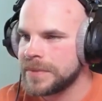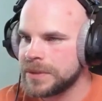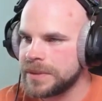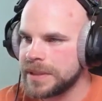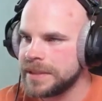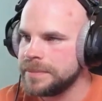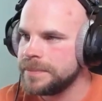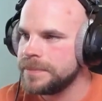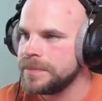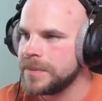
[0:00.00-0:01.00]
Okay.
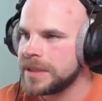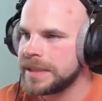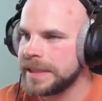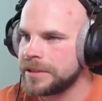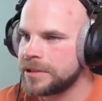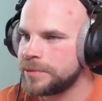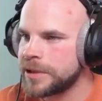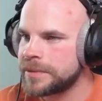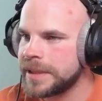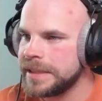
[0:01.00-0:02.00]
King on the
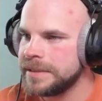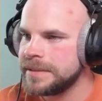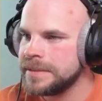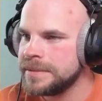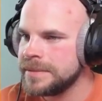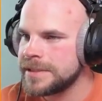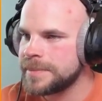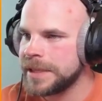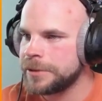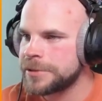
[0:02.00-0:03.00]
far right. Some
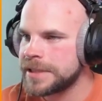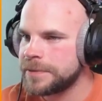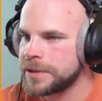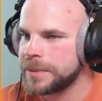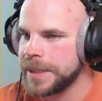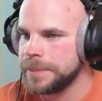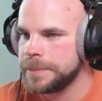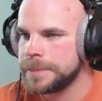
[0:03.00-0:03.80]
healers in for the Queen.